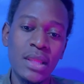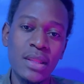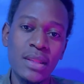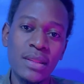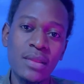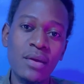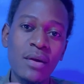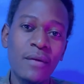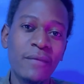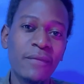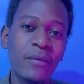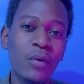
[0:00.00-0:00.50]

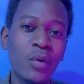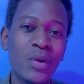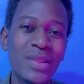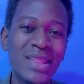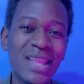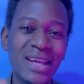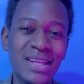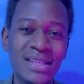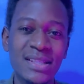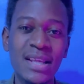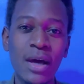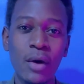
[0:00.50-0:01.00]
Therefore,
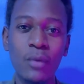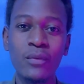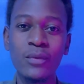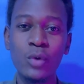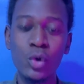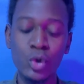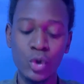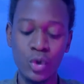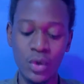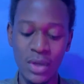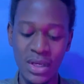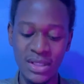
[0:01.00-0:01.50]
that is how
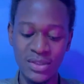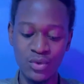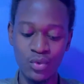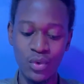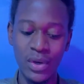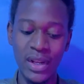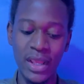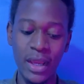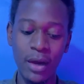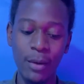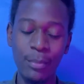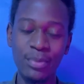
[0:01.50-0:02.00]
Notion has
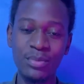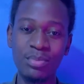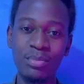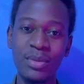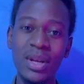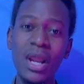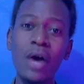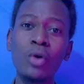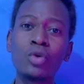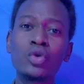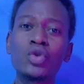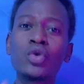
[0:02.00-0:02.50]
really helped me.
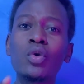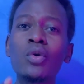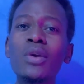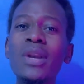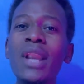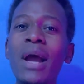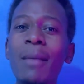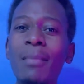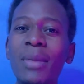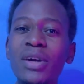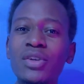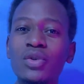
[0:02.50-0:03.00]
Now, tool
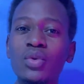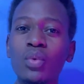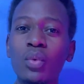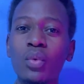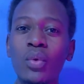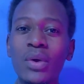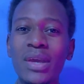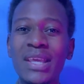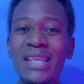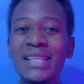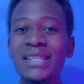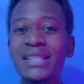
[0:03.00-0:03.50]
number
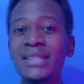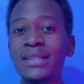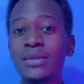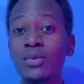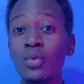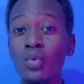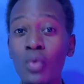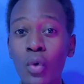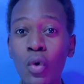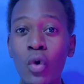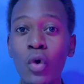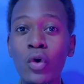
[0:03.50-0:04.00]
2 is
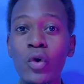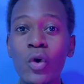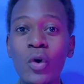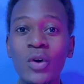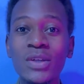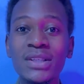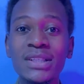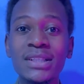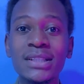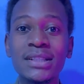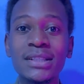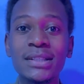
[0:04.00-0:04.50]
Google
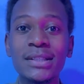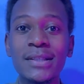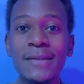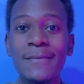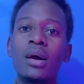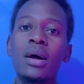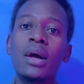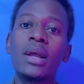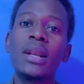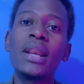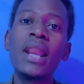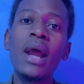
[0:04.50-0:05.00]
Docs.
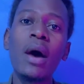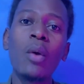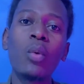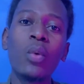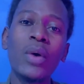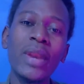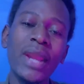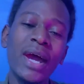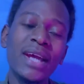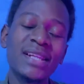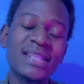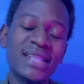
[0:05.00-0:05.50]
Now,
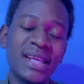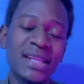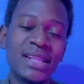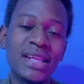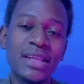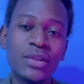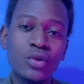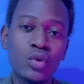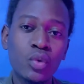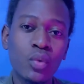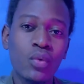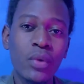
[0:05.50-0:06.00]
when I had
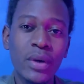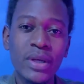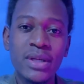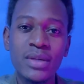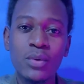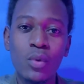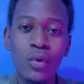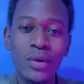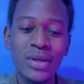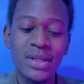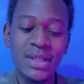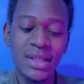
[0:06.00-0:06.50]
started to create
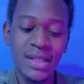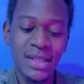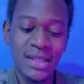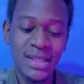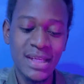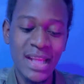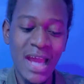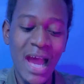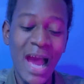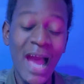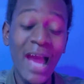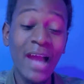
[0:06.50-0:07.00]
content,
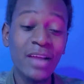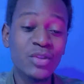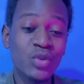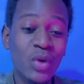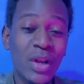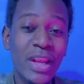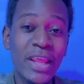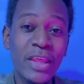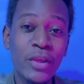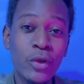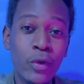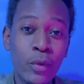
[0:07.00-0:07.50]
I
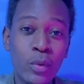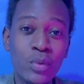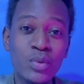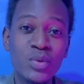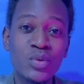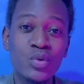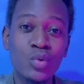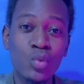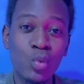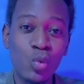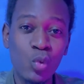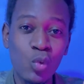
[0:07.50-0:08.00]
actually
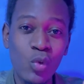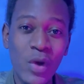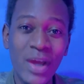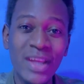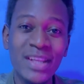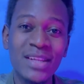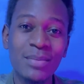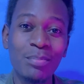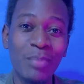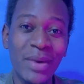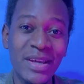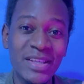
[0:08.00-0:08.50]
used to
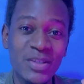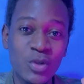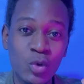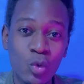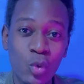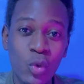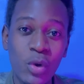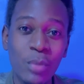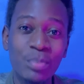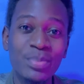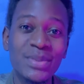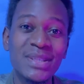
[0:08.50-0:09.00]
write my
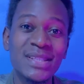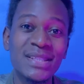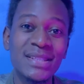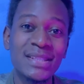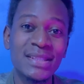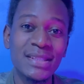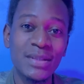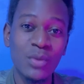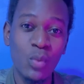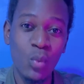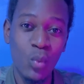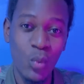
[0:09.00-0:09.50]
scripts
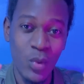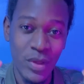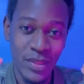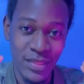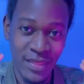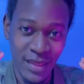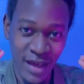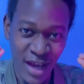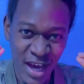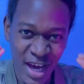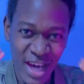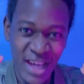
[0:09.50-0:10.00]
with
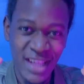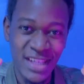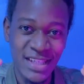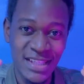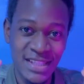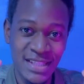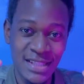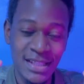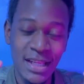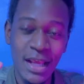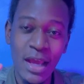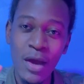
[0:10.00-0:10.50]

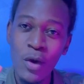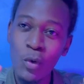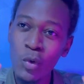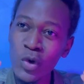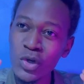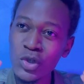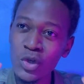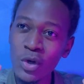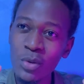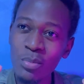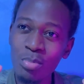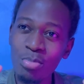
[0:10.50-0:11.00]
hands.
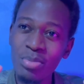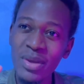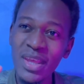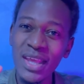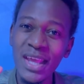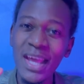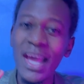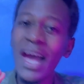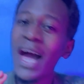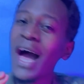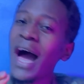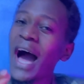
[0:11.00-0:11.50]
Reason
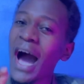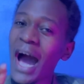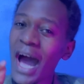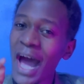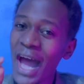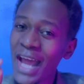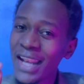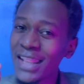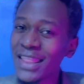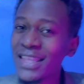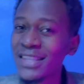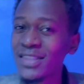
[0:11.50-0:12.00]
being, I
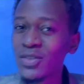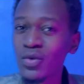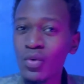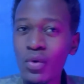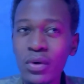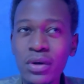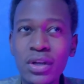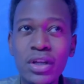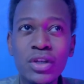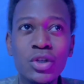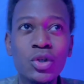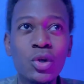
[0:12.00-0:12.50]
had this
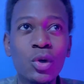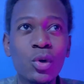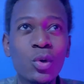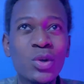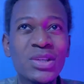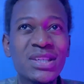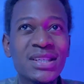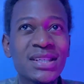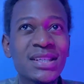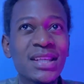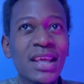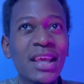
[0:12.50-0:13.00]
traditional
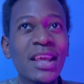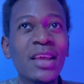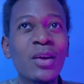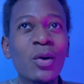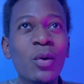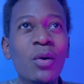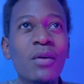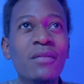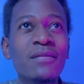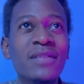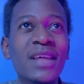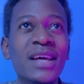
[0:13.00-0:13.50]
saying
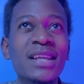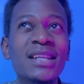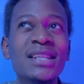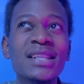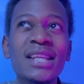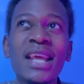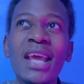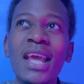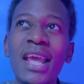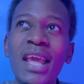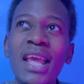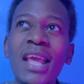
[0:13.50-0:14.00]
of that
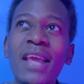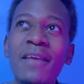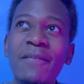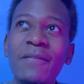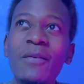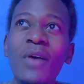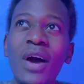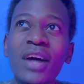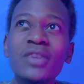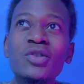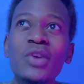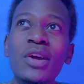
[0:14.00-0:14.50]
if
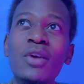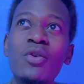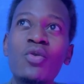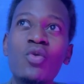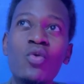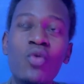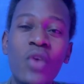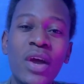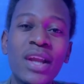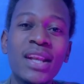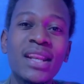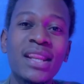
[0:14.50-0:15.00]
you actually
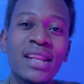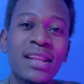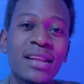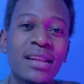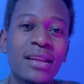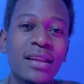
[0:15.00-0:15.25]
write